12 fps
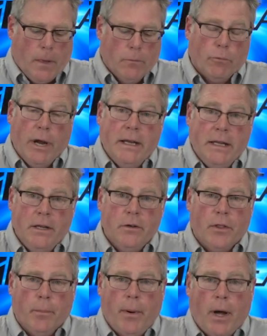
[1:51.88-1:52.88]
right into
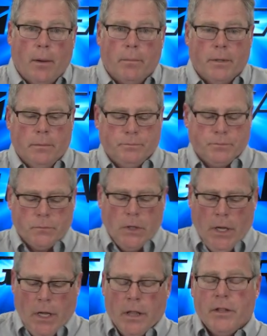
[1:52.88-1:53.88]
the pump.
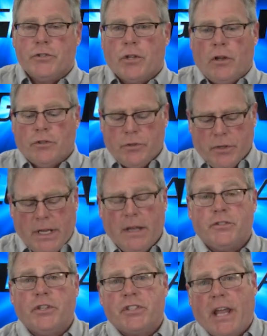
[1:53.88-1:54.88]
This also
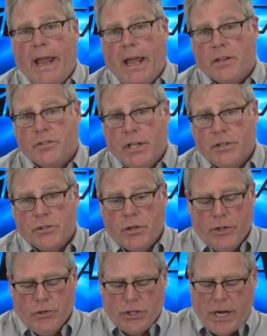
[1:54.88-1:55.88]
gives us access to
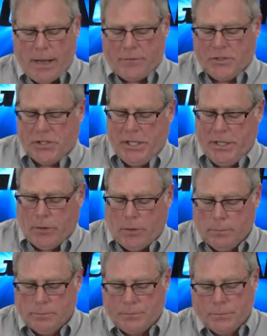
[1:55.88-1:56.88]
the shaft seal.
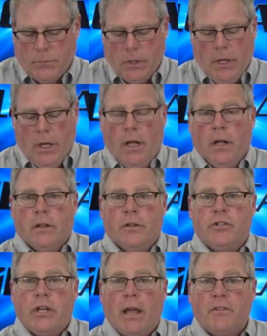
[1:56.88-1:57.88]

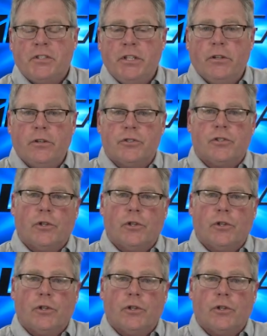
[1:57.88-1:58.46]
The shaft seal is